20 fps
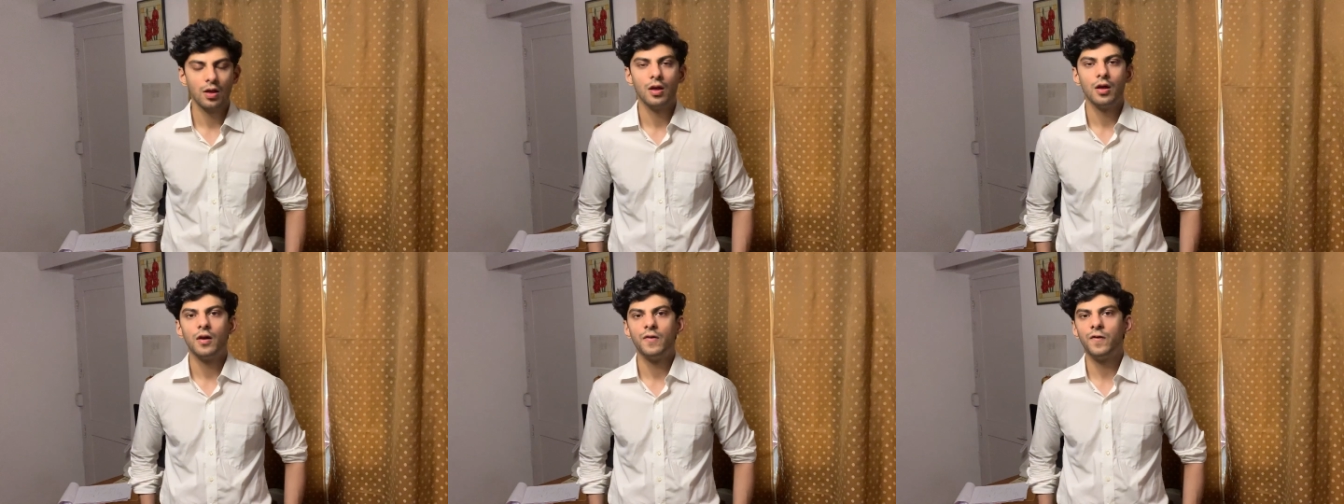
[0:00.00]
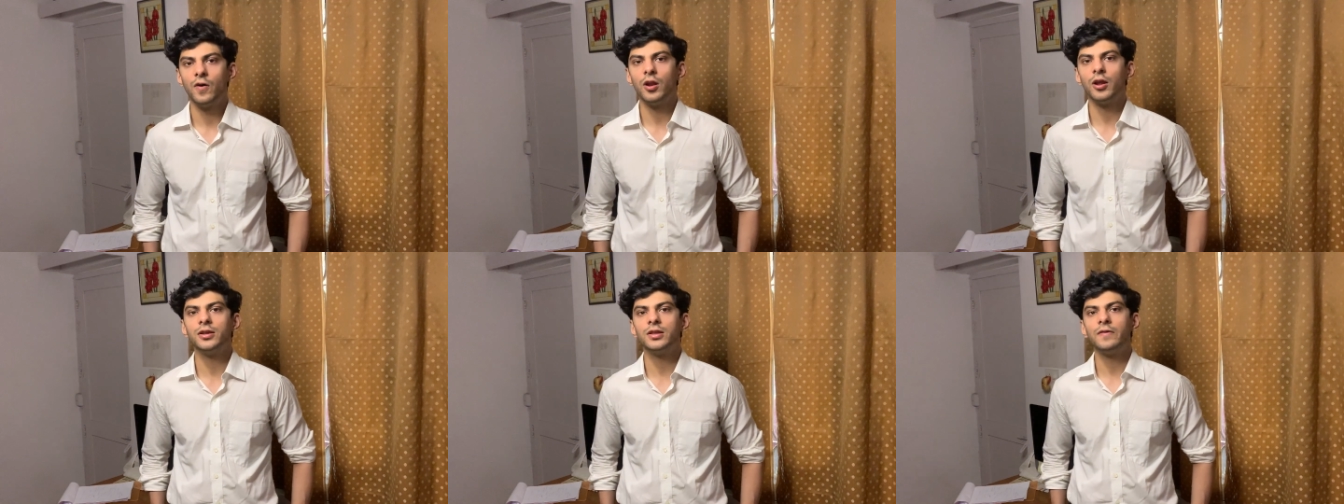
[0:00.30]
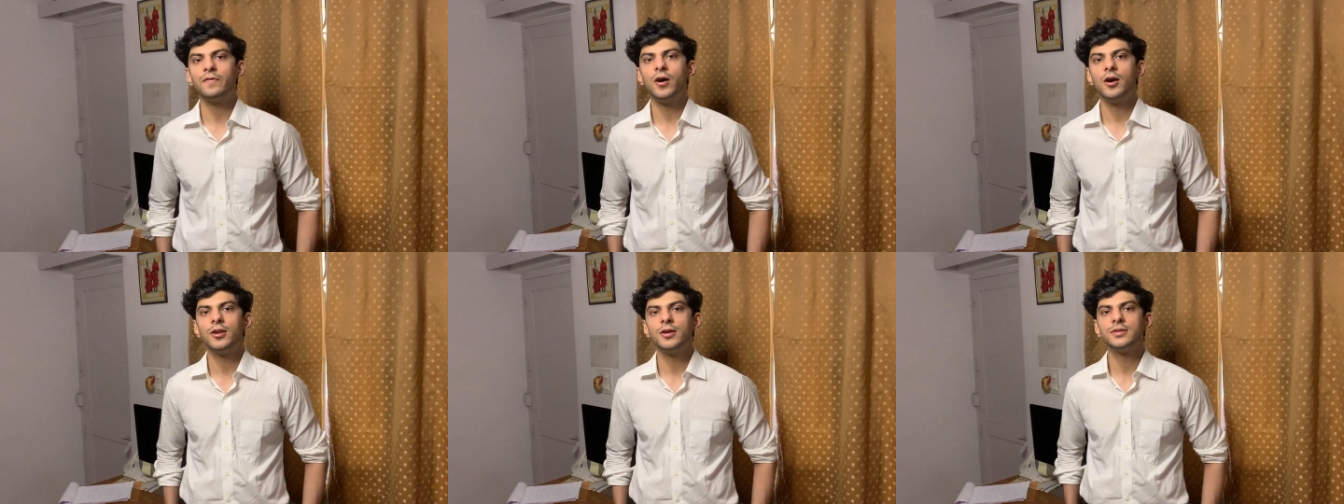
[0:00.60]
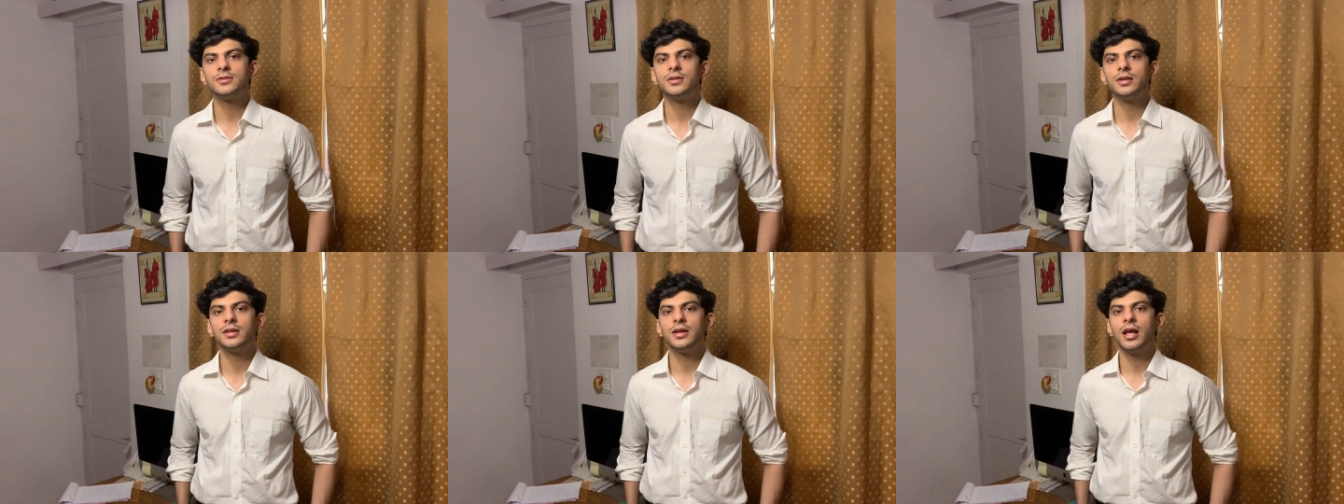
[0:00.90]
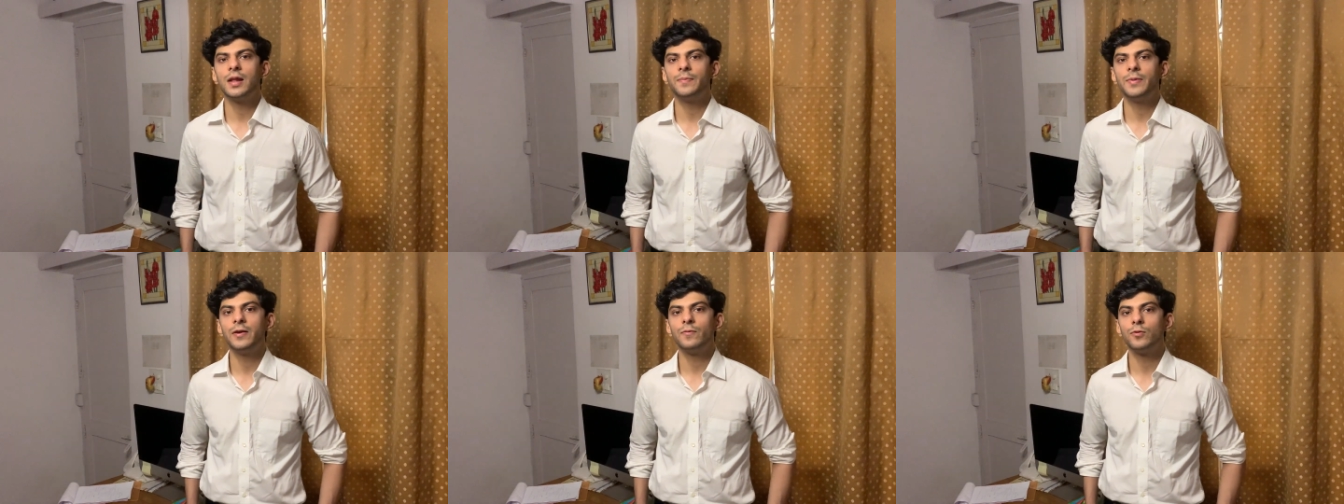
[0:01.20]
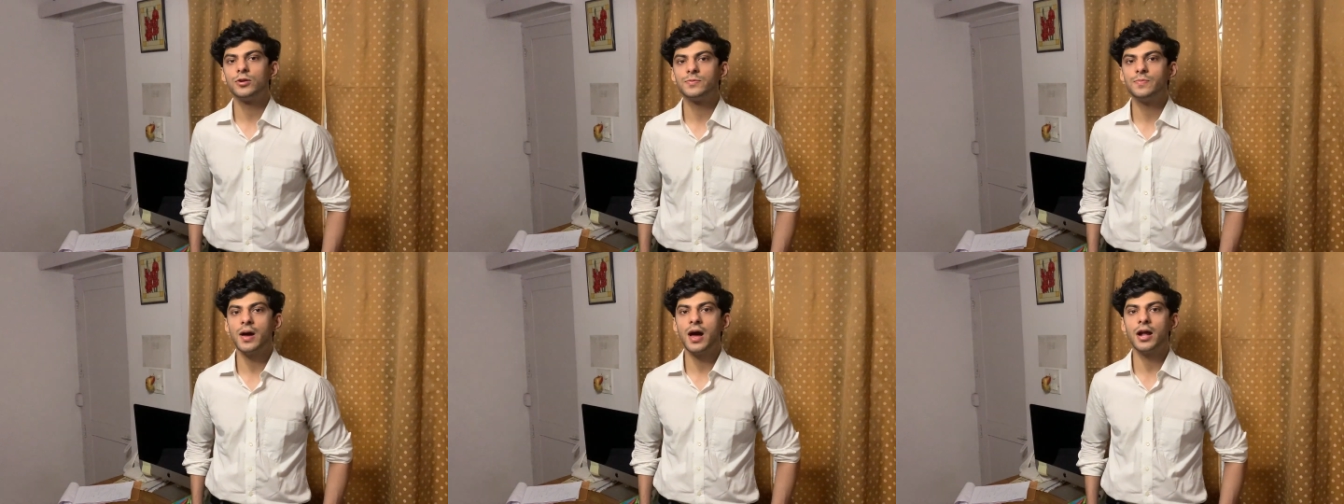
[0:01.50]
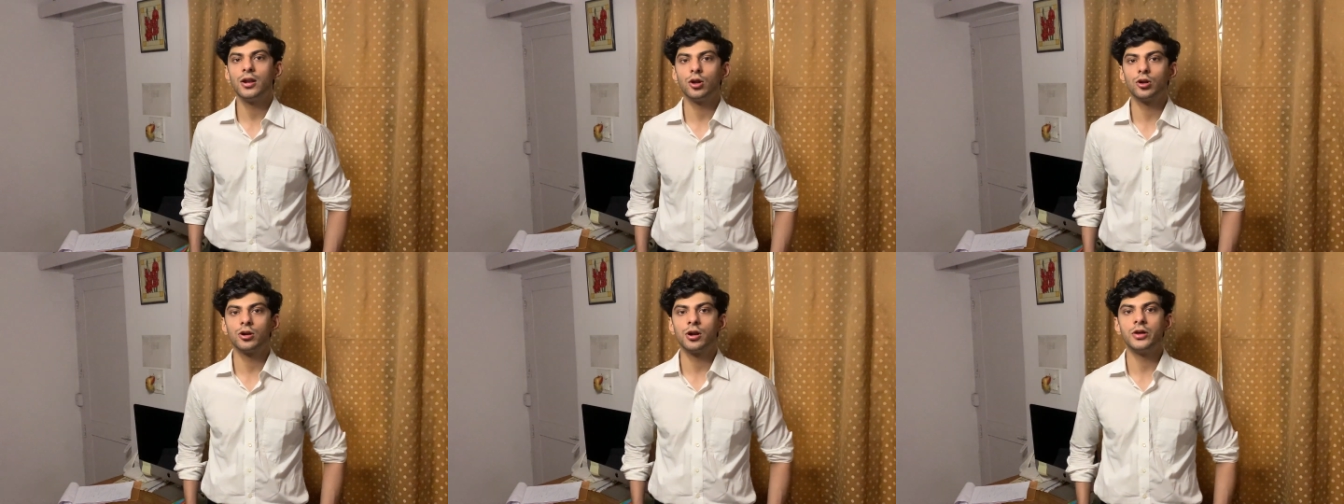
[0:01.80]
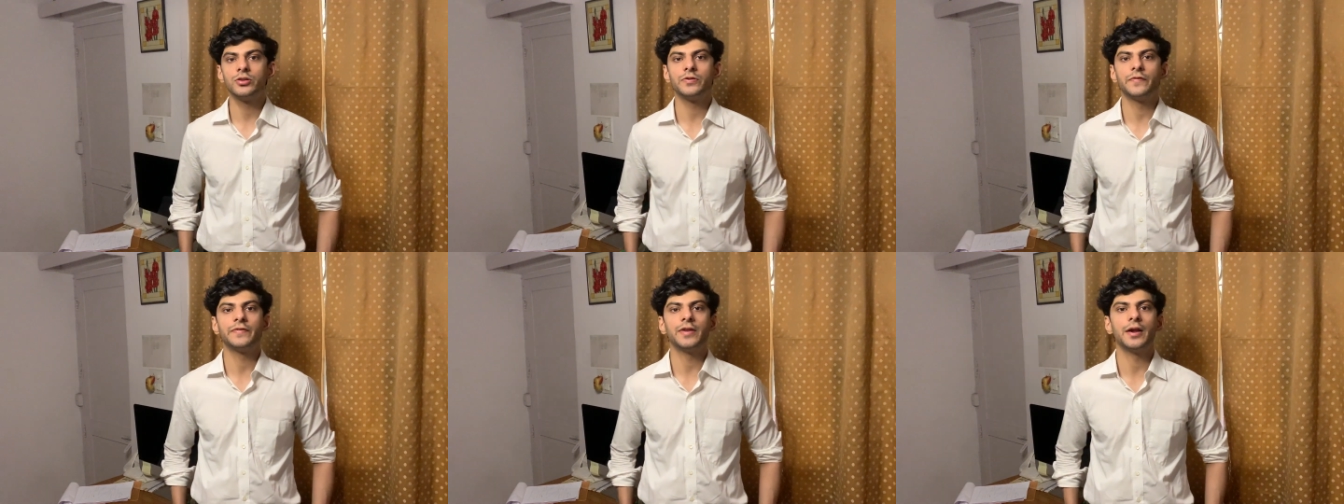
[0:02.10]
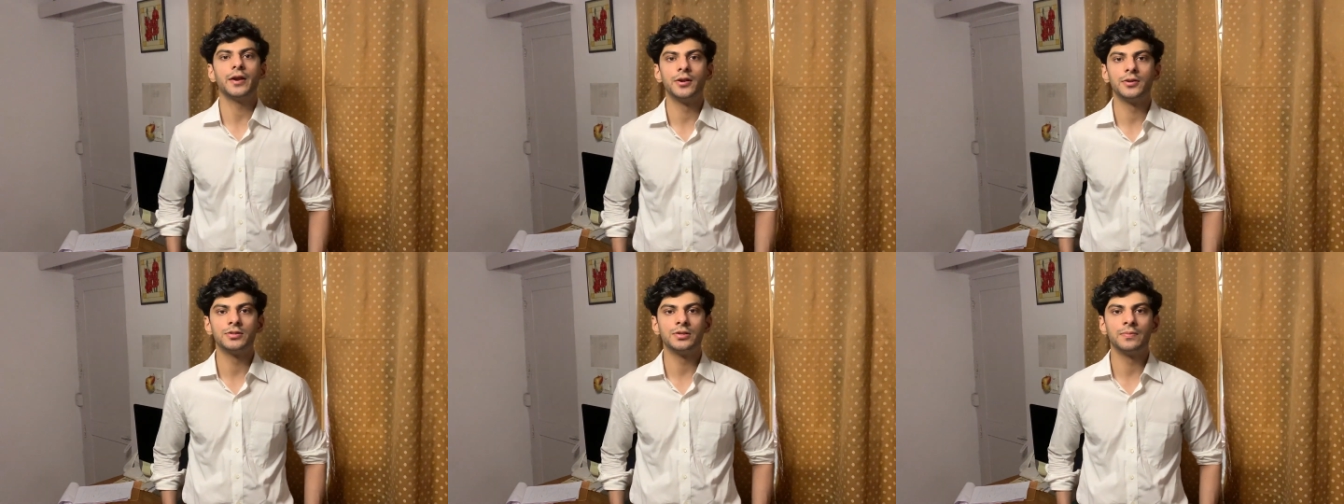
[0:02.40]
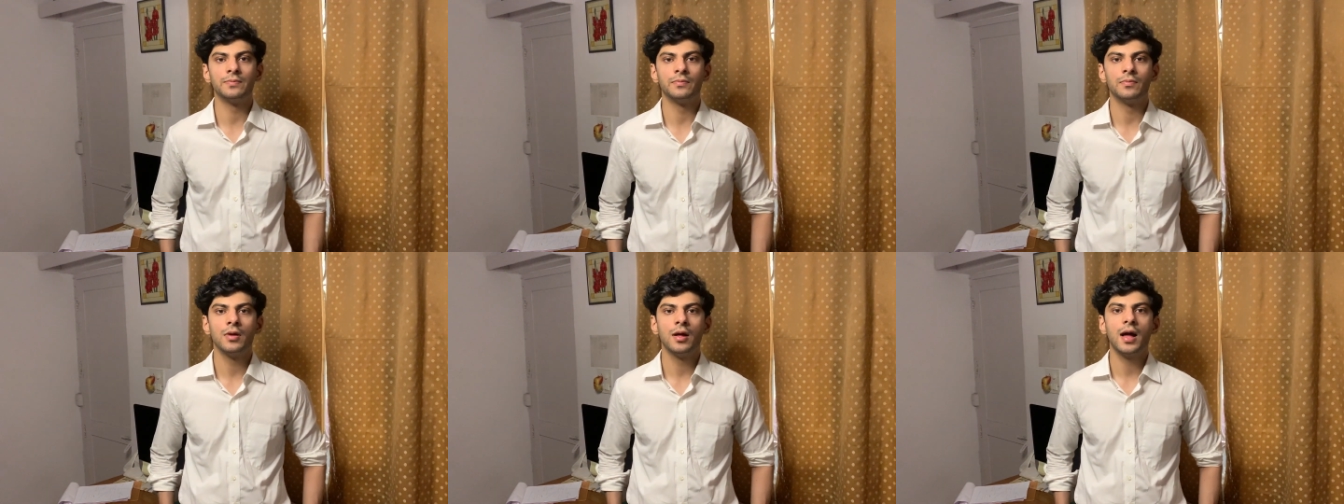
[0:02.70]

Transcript: Following the violence, the TLP was banned on grounds of terrorism,